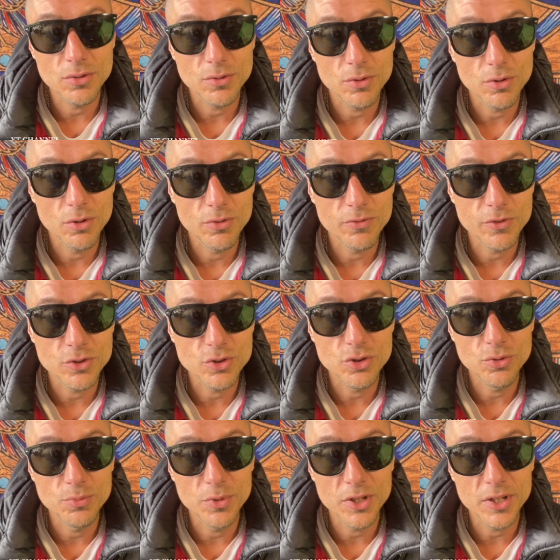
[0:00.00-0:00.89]
Over
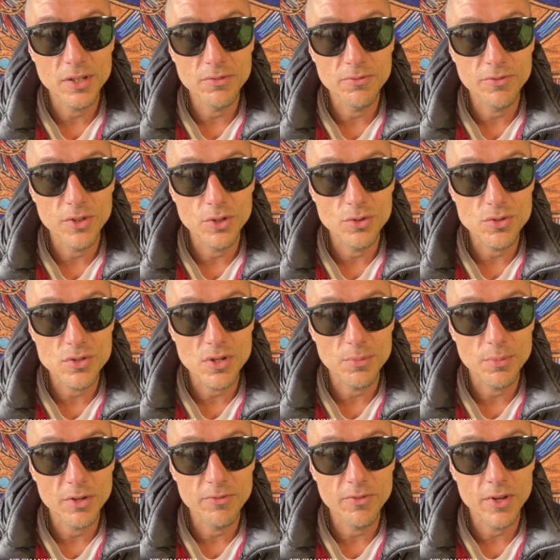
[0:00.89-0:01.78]
2 million views
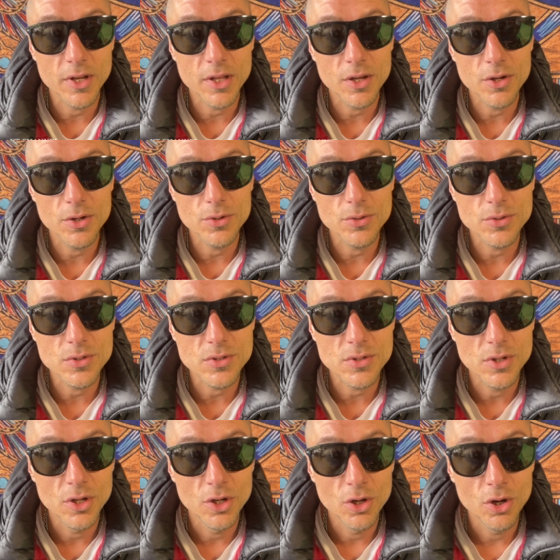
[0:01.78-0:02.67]
on my
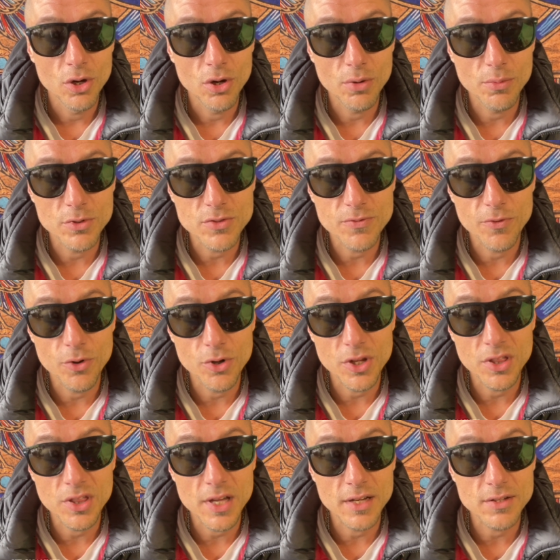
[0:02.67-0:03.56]
videos, almost
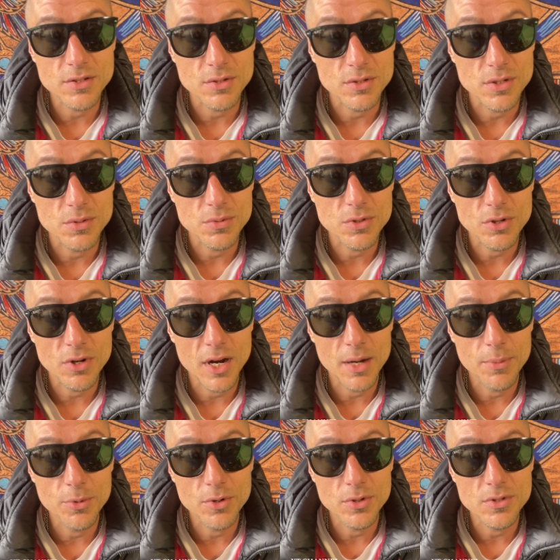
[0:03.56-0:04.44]
40,000
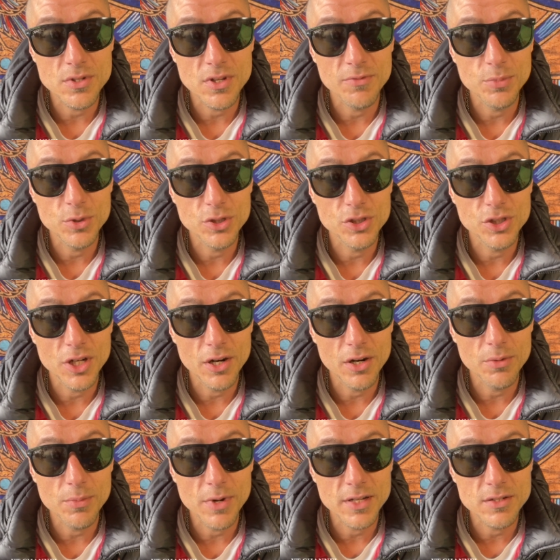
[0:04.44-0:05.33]
subscribers. I've been
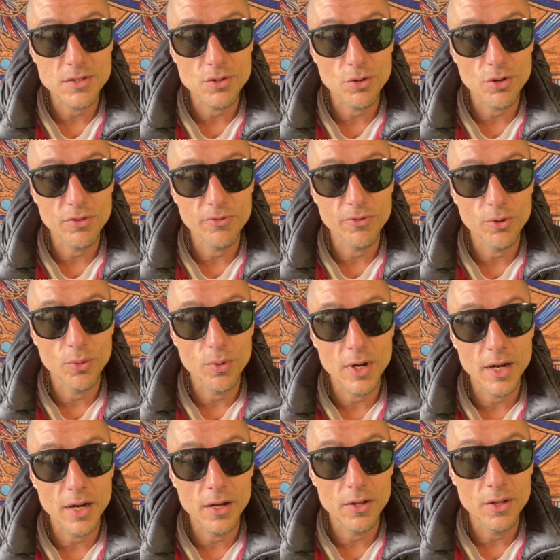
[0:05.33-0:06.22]
sharing my story for a
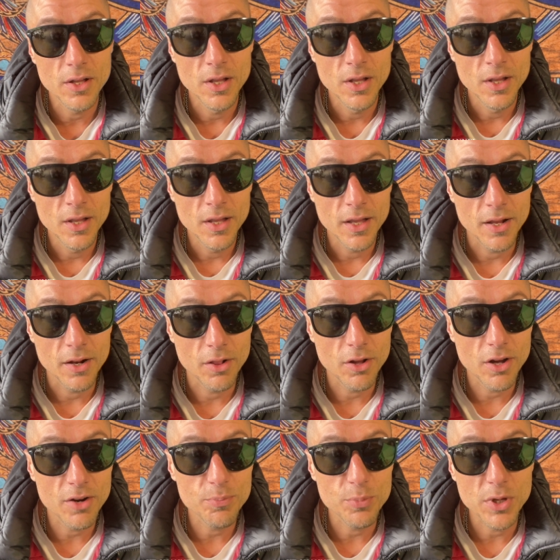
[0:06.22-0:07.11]
while, and a
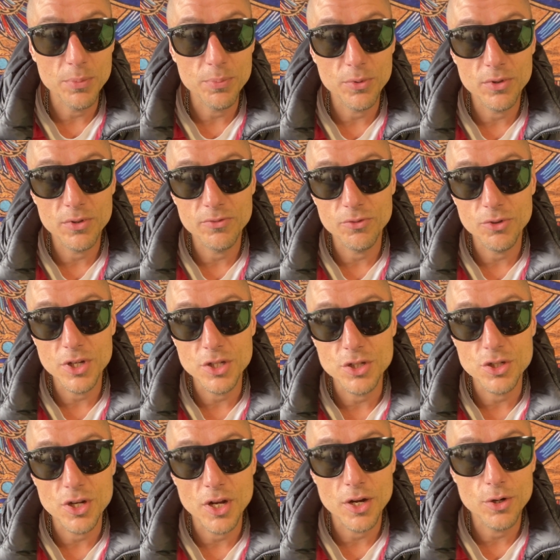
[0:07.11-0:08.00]
lot of people have
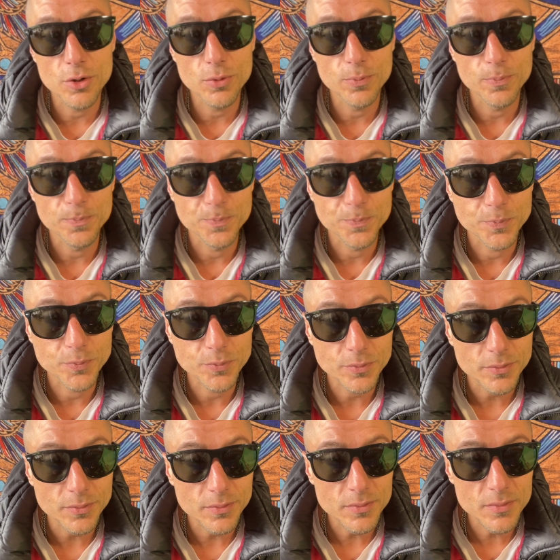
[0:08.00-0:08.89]
reached out,
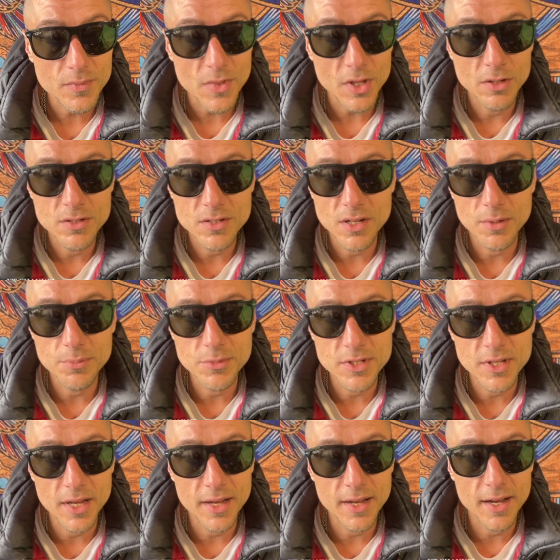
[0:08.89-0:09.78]
some
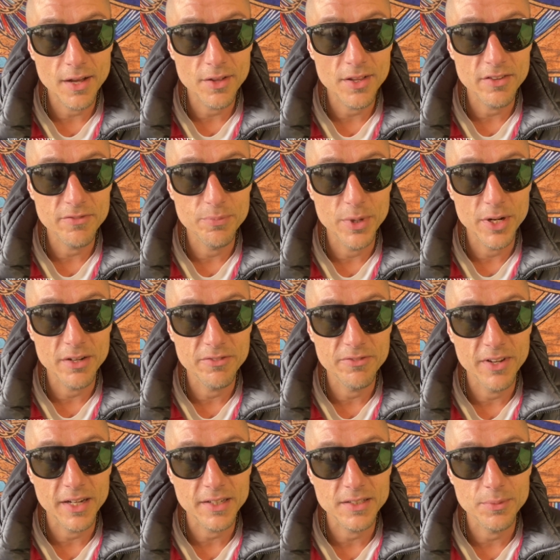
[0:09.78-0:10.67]
saying how they've been
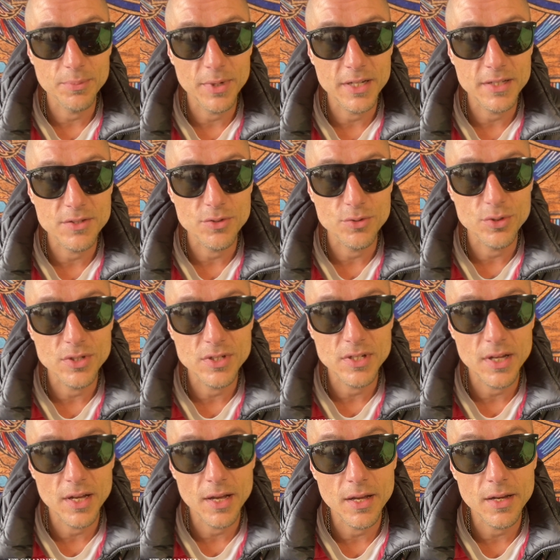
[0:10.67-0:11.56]
affected by
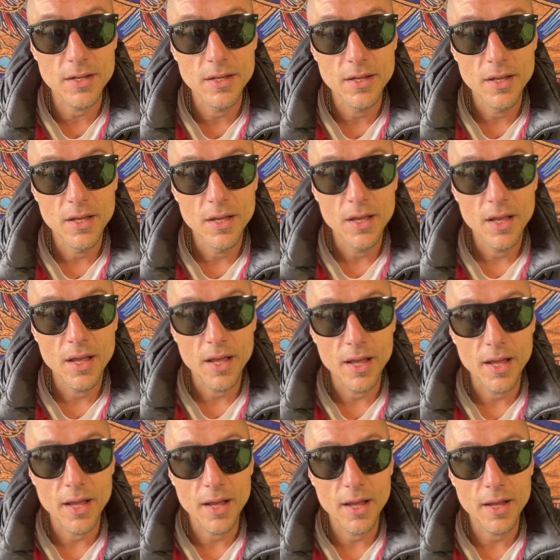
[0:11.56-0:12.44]
suicide,
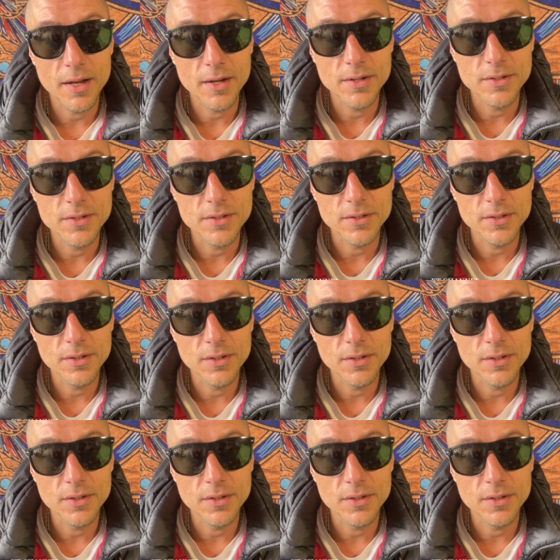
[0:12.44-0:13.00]
and